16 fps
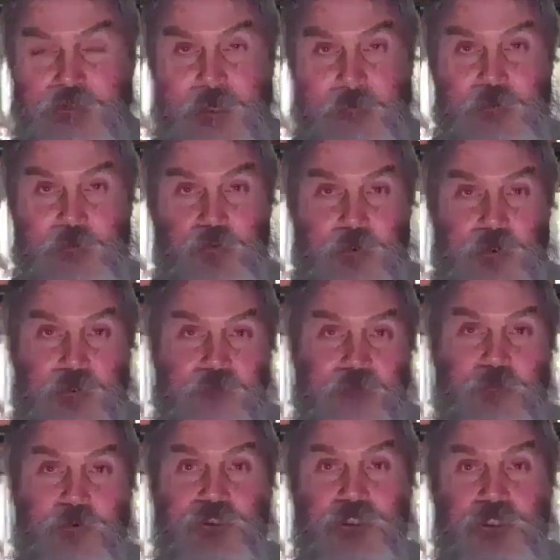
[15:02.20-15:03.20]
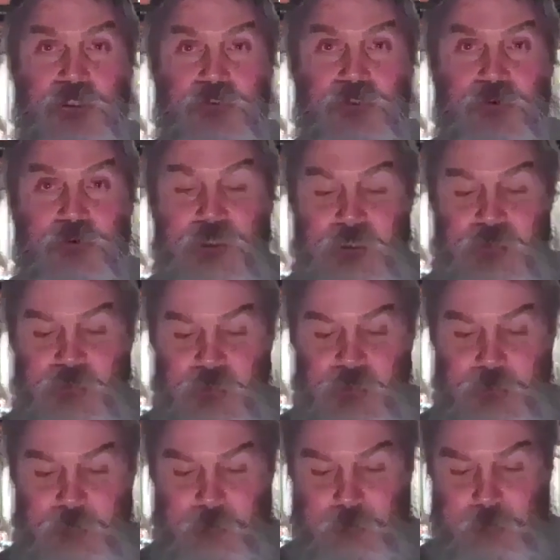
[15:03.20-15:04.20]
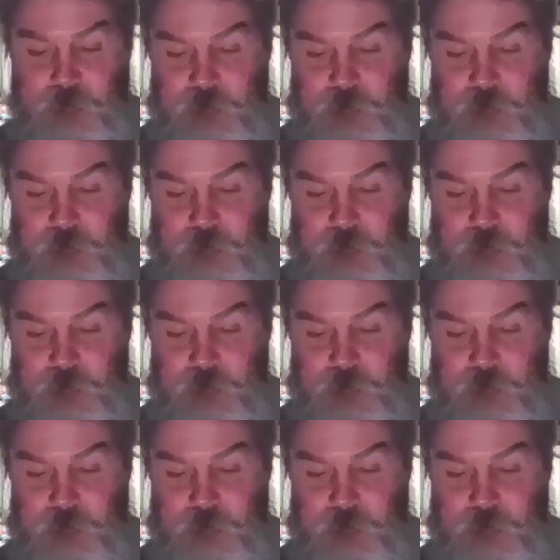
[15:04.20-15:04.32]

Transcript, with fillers: Zephaniah chapter 1, 14